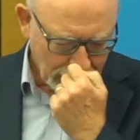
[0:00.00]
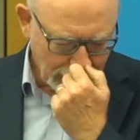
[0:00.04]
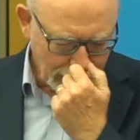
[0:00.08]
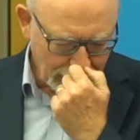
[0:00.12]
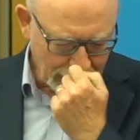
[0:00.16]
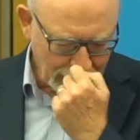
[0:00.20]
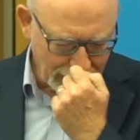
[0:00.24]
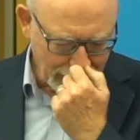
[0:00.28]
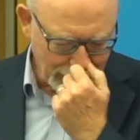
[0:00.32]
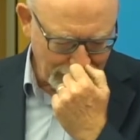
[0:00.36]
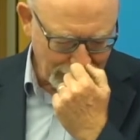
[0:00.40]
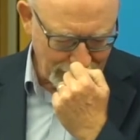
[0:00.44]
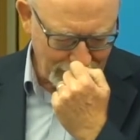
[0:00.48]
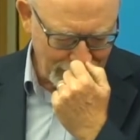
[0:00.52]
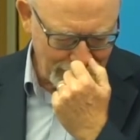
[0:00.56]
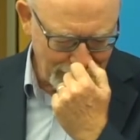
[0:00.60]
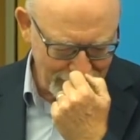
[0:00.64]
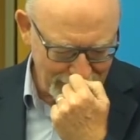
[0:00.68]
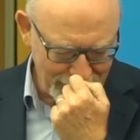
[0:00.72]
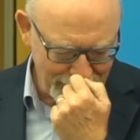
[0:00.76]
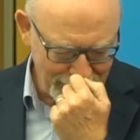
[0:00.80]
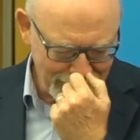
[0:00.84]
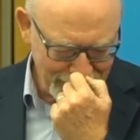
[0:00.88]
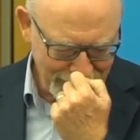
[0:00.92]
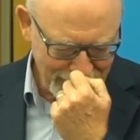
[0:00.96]

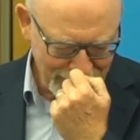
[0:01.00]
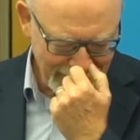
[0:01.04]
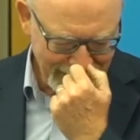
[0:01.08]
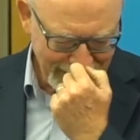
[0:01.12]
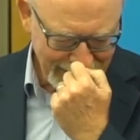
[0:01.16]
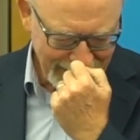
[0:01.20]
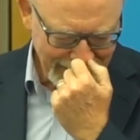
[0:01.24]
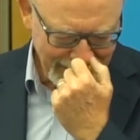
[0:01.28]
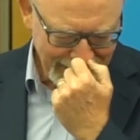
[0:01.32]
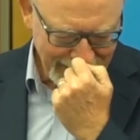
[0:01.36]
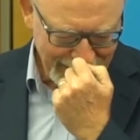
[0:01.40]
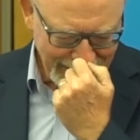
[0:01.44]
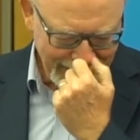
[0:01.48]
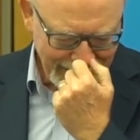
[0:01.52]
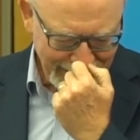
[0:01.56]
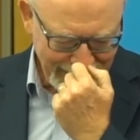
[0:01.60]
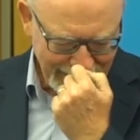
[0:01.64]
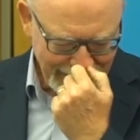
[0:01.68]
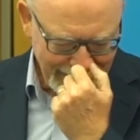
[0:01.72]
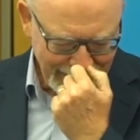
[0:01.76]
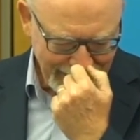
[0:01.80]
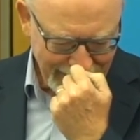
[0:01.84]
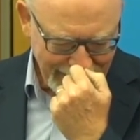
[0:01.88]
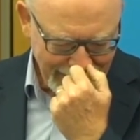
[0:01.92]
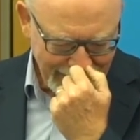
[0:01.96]
It
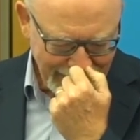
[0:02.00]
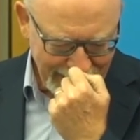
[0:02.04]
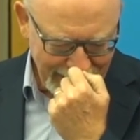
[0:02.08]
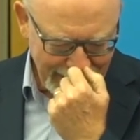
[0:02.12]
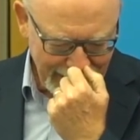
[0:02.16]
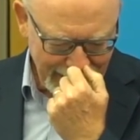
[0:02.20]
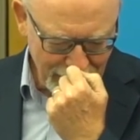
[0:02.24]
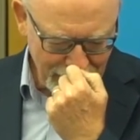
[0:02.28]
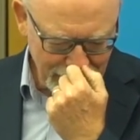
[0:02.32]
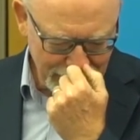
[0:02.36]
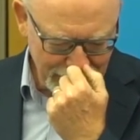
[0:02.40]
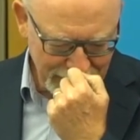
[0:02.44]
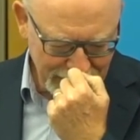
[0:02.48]
was